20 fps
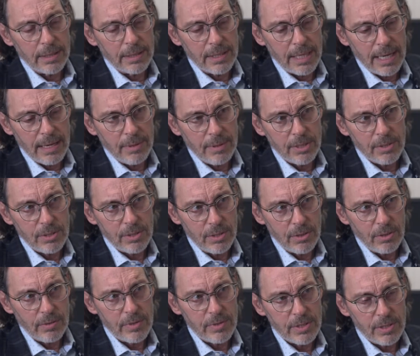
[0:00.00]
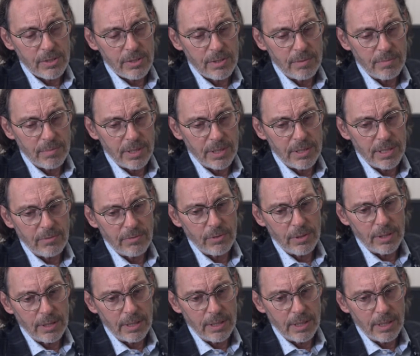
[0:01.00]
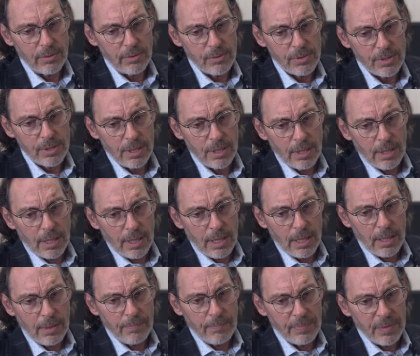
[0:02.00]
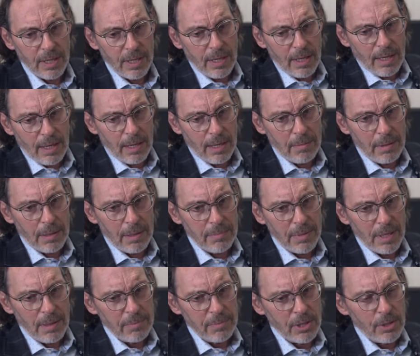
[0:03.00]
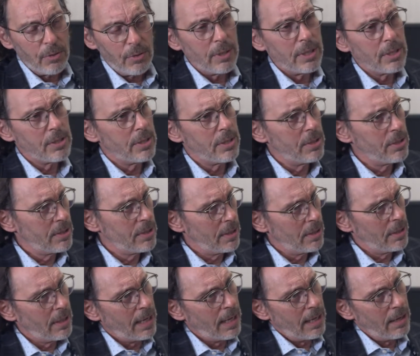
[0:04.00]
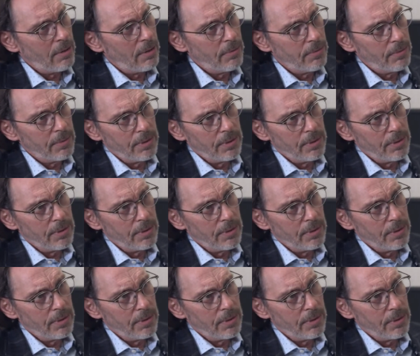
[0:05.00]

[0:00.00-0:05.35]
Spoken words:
damage the nervous system, but different in others. I'm curious as to how